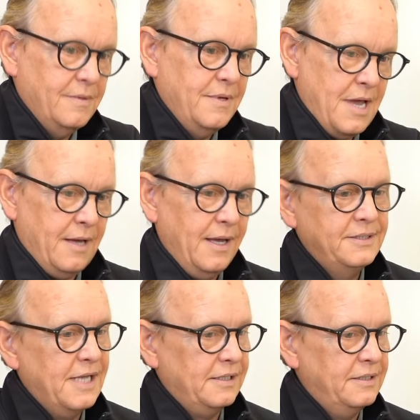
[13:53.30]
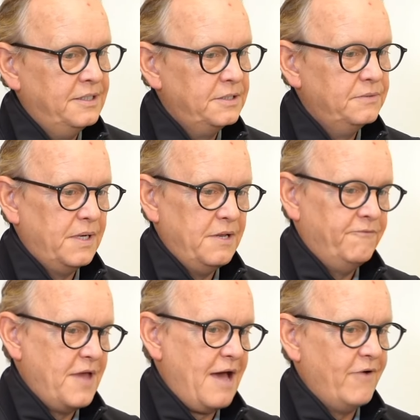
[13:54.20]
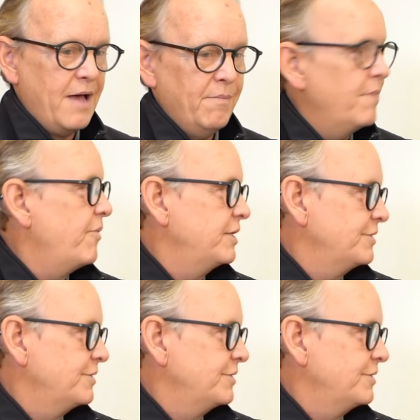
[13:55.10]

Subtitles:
Yeah, exactly. This is what, if you have high blood pressure.